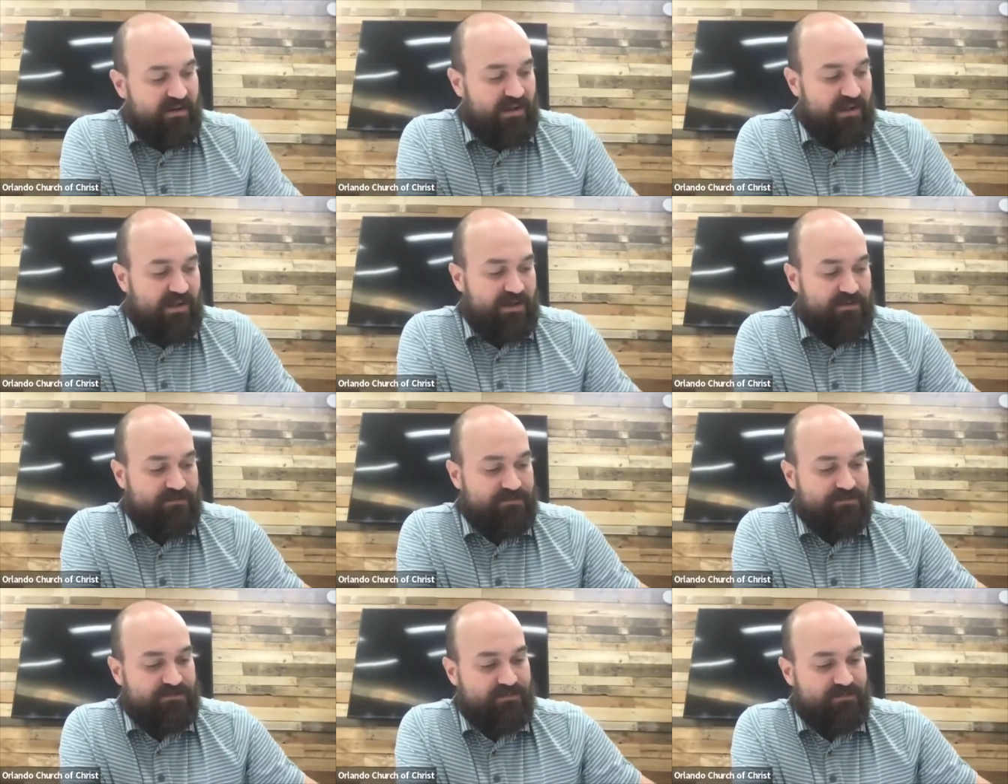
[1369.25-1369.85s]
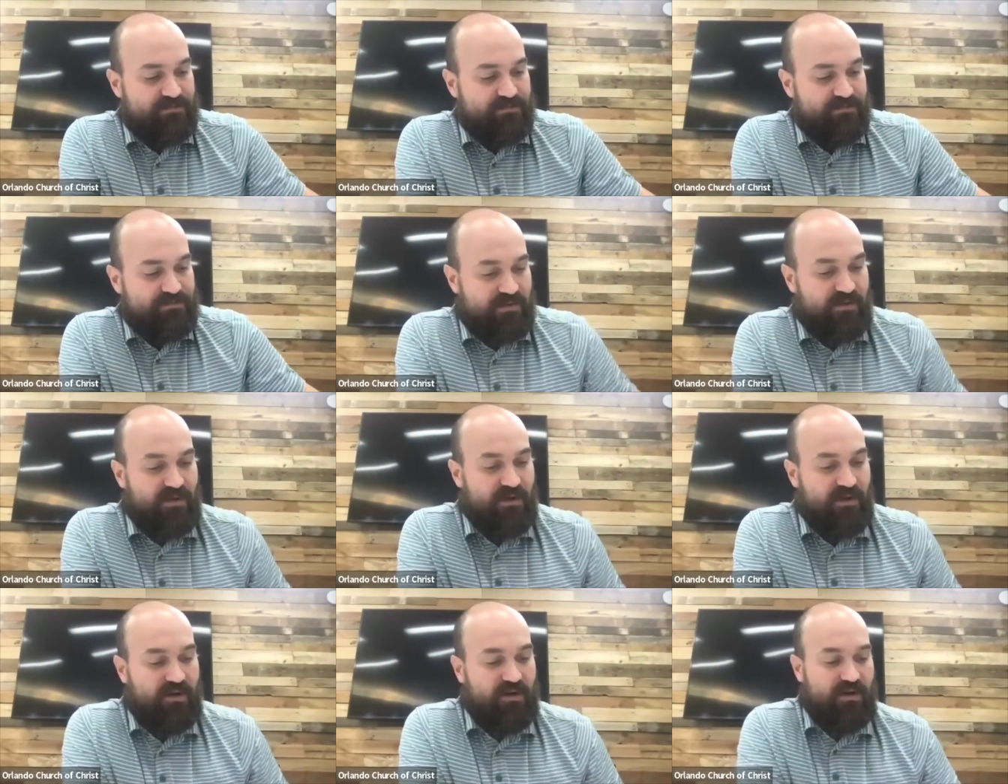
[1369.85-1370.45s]
Um,
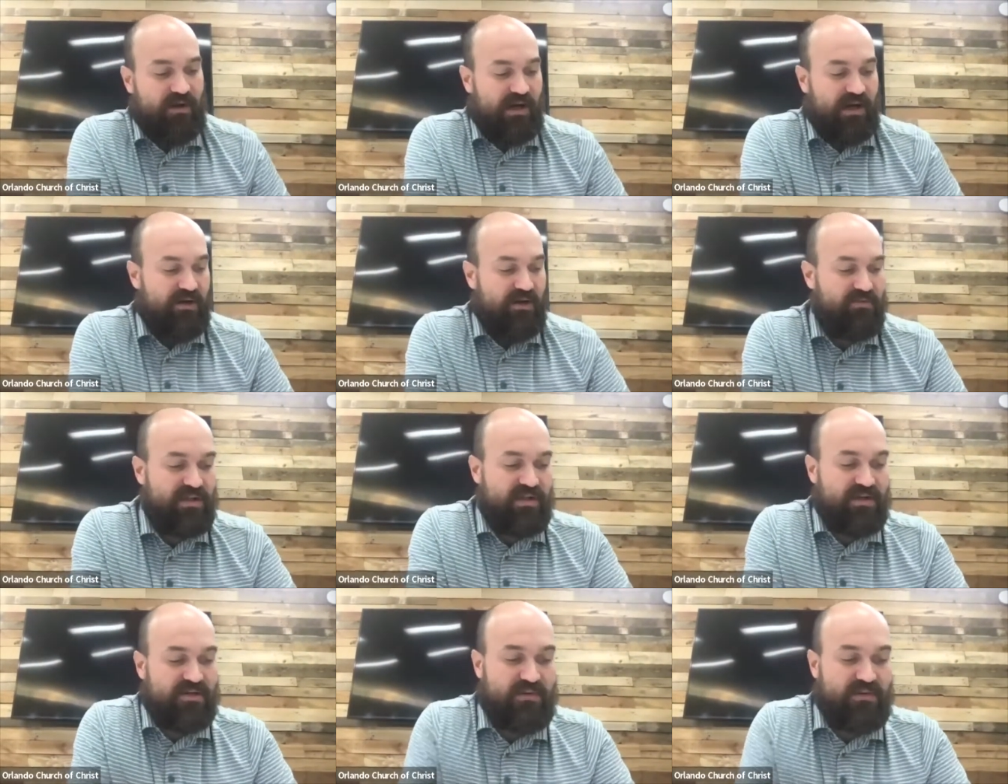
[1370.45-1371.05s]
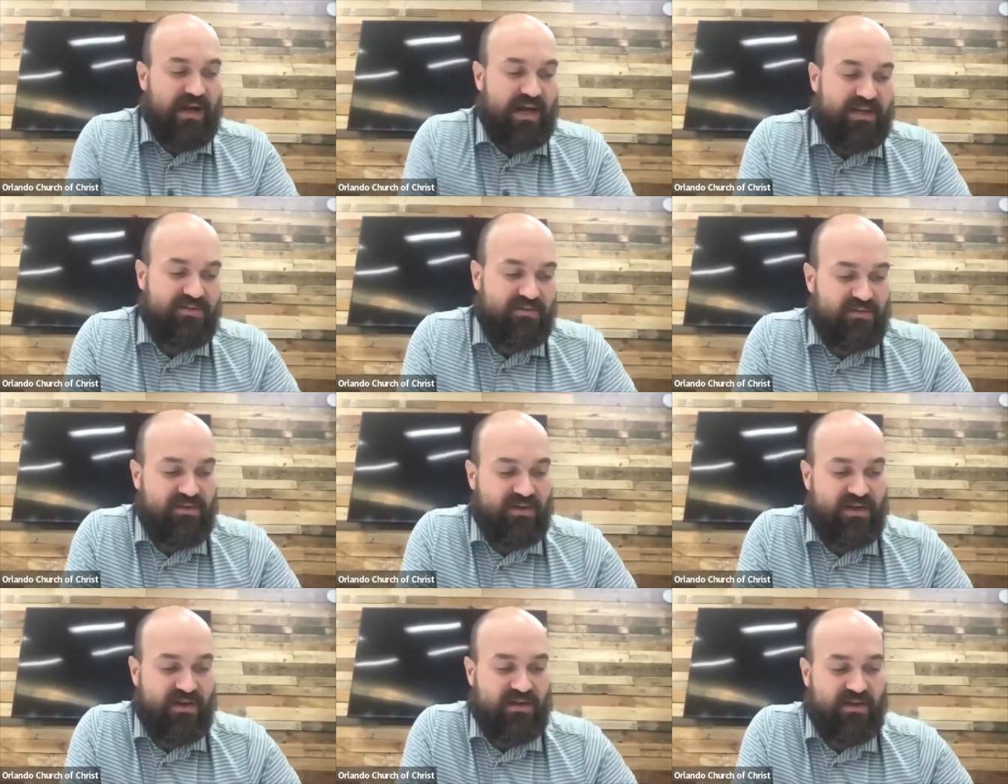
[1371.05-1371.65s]
Or, or how we interact
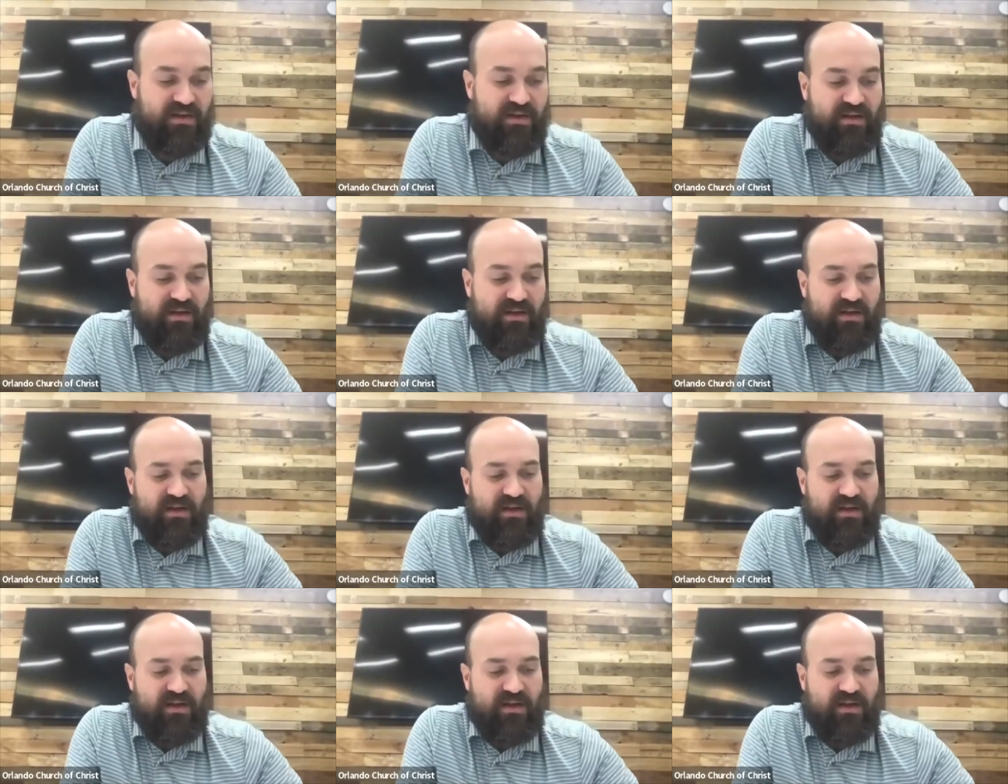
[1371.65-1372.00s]
with it.